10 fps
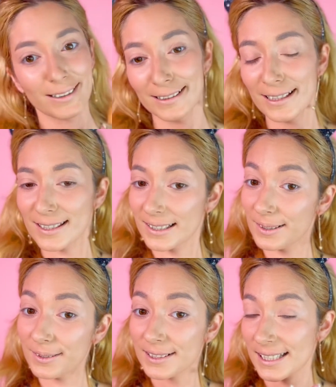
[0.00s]
this
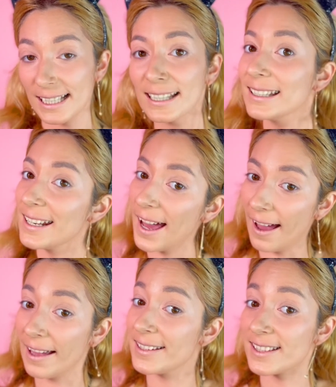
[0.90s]
looks kinda
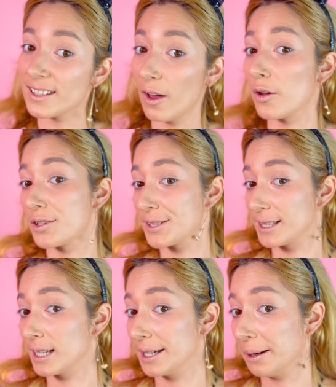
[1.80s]
nice,
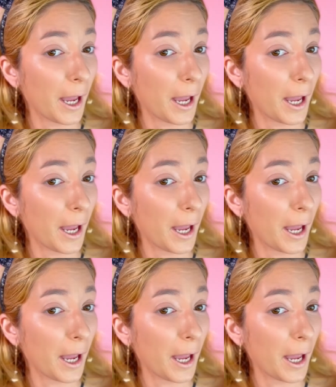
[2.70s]
honestly.